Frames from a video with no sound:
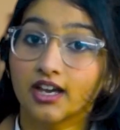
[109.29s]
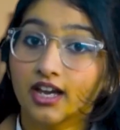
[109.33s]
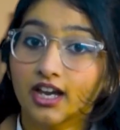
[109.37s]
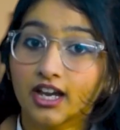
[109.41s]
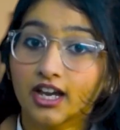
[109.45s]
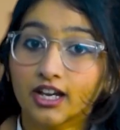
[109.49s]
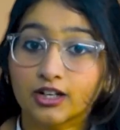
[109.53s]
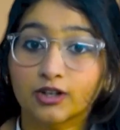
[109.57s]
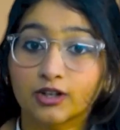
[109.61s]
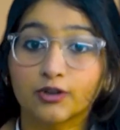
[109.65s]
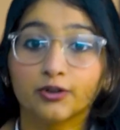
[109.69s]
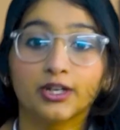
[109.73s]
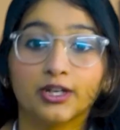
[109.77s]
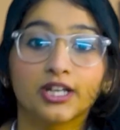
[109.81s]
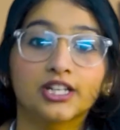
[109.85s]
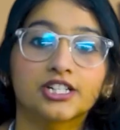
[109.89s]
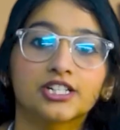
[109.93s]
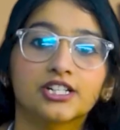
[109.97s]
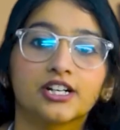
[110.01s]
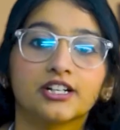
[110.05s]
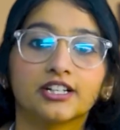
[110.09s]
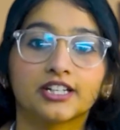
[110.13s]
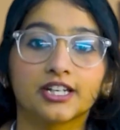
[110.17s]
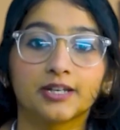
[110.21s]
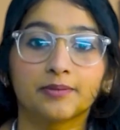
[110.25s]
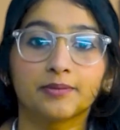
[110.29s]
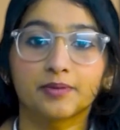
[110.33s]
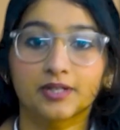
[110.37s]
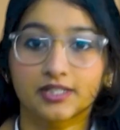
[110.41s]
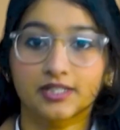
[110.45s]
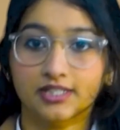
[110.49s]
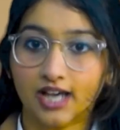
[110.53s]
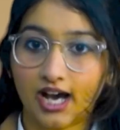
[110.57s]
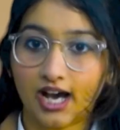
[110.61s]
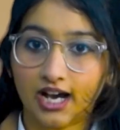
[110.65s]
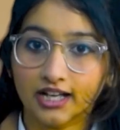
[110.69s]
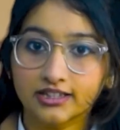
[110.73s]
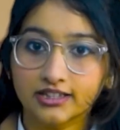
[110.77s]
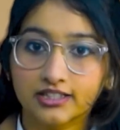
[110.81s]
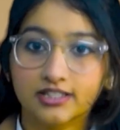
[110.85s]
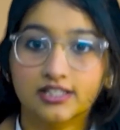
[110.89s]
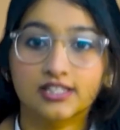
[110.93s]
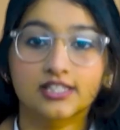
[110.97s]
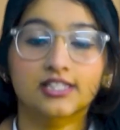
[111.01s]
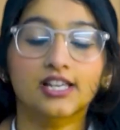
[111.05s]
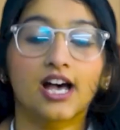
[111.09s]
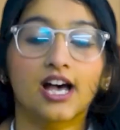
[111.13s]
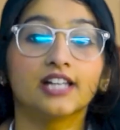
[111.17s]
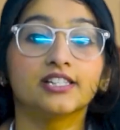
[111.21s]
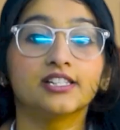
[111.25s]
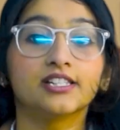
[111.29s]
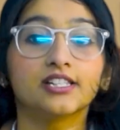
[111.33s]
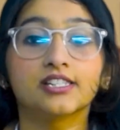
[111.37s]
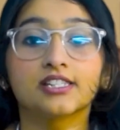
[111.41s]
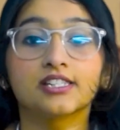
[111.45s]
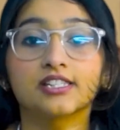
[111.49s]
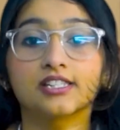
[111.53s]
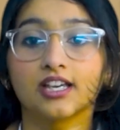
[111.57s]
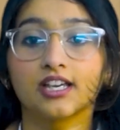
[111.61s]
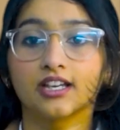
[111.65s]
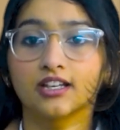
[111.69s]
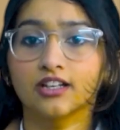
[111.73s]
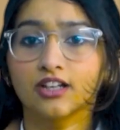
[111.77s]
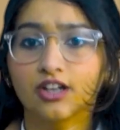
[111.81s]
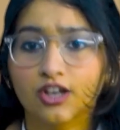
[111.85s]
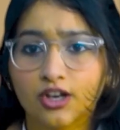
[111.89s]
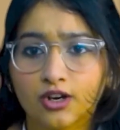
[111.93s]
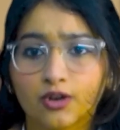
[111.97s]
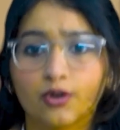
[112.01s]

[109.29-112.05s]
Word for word: including Shankari Prasad, Sajjan Singh,